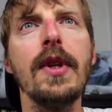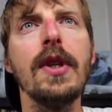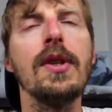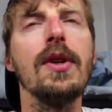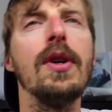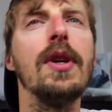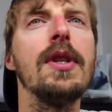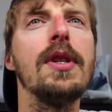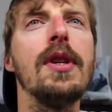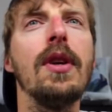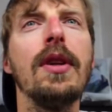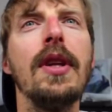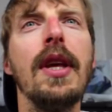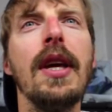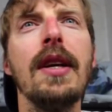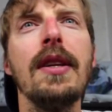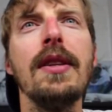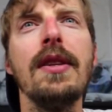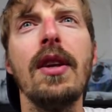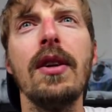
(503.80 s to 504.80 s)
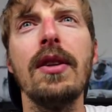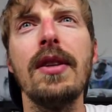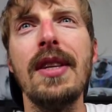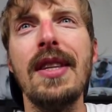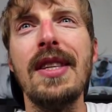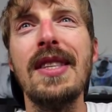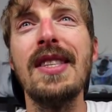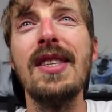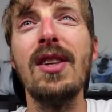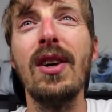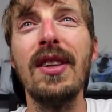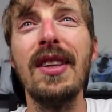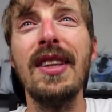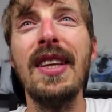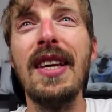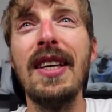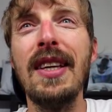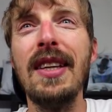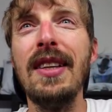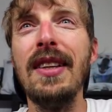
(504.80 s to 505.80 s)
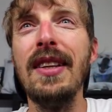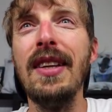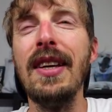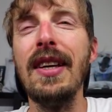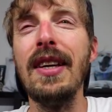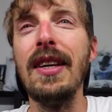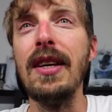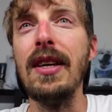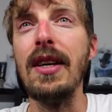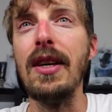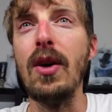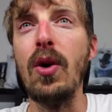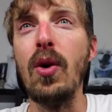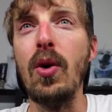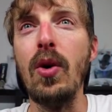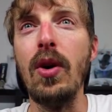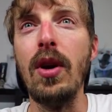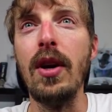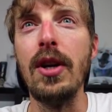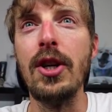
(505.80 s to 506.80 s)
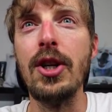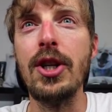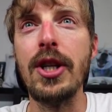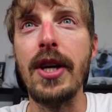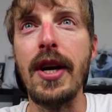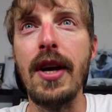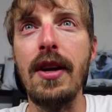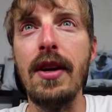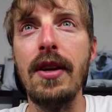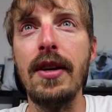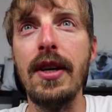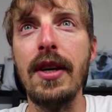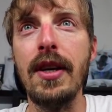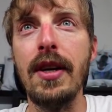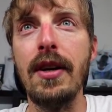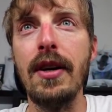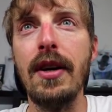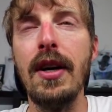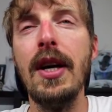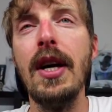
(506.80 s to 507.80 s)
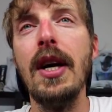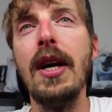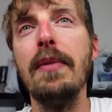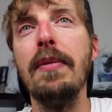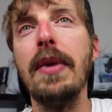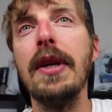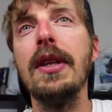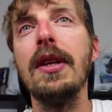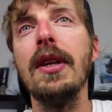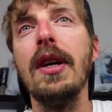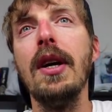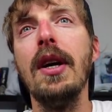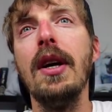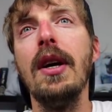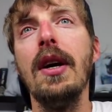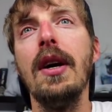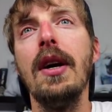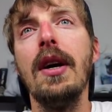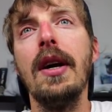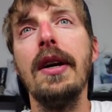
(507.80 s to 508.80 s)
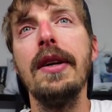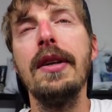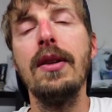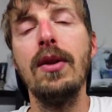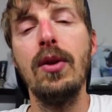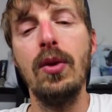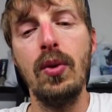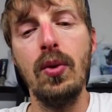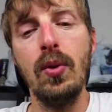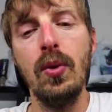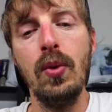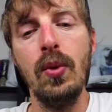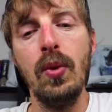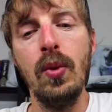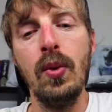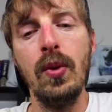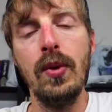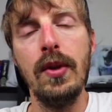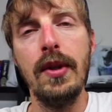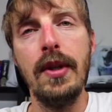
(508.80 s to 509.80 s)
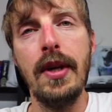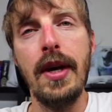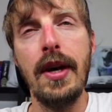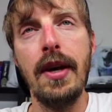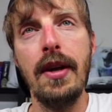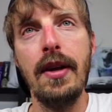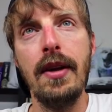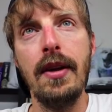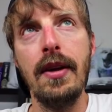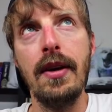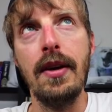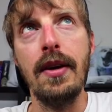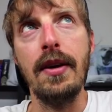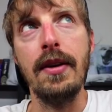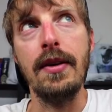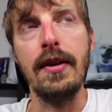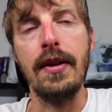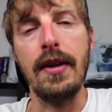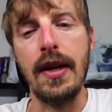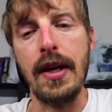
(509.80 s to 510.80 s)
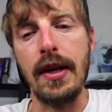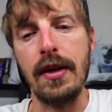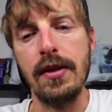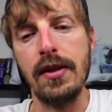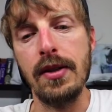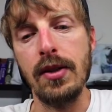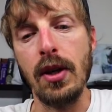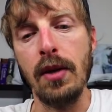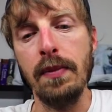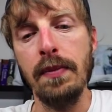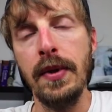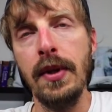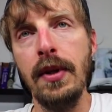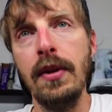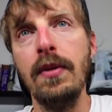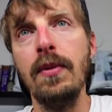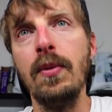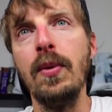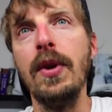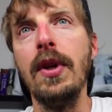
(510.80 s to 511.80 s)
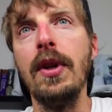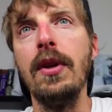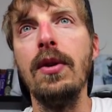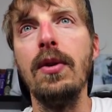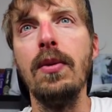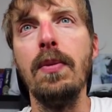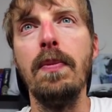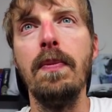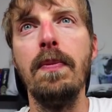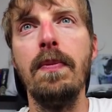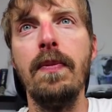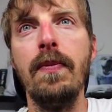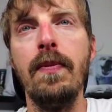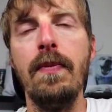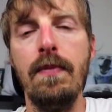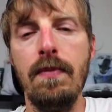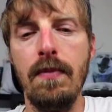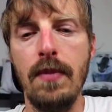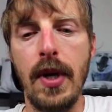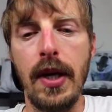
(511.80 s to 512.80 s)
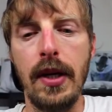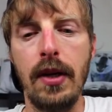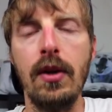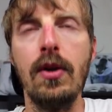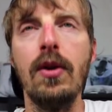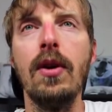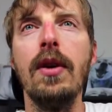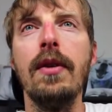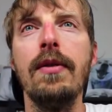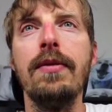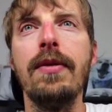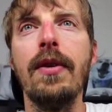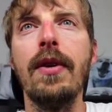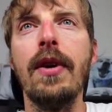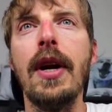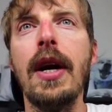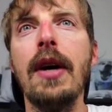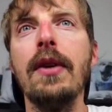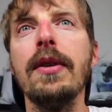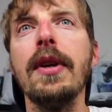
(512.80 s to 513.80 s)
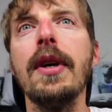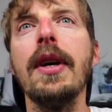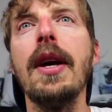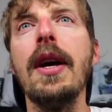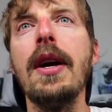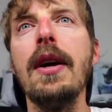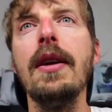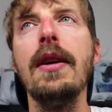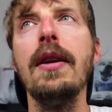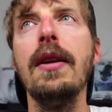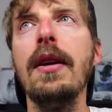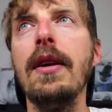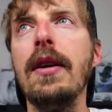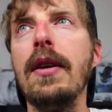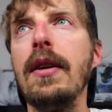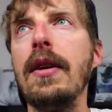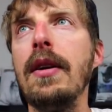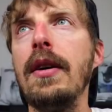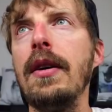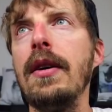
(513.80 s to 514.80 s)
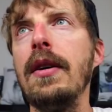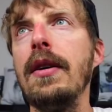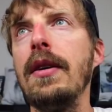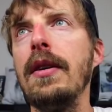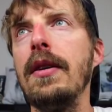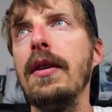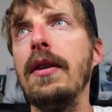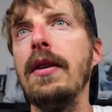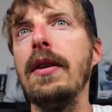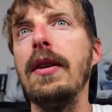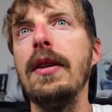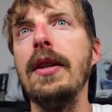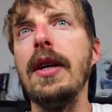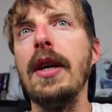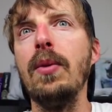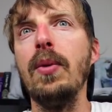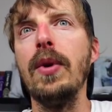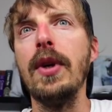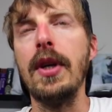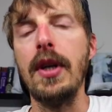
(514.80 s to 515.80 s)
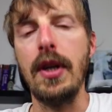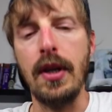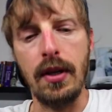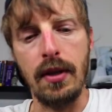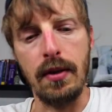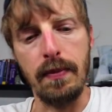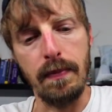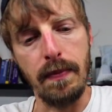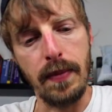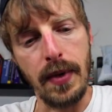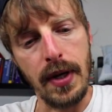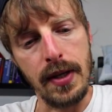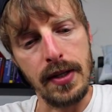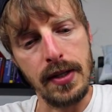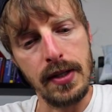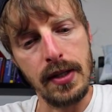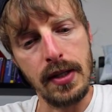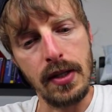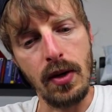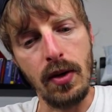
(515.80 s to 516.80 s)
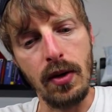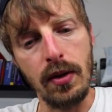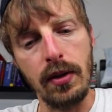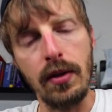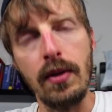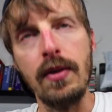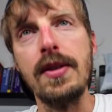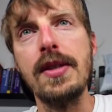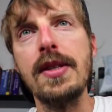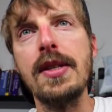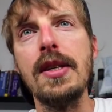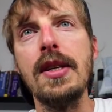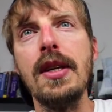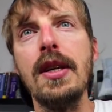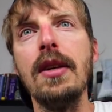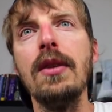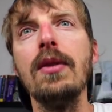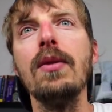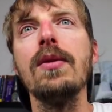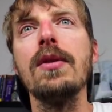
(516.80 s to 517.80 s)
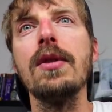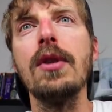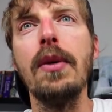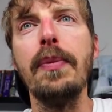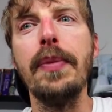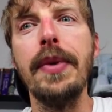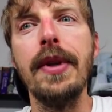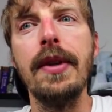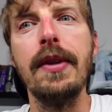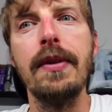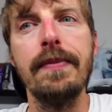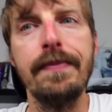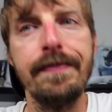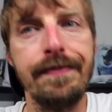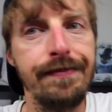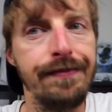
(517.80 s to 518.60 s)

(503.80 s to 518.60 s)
So it's not taking the whole shell here, but like to then like stop it, need to like call foreground again, and then we can press Ctrl C to stop it.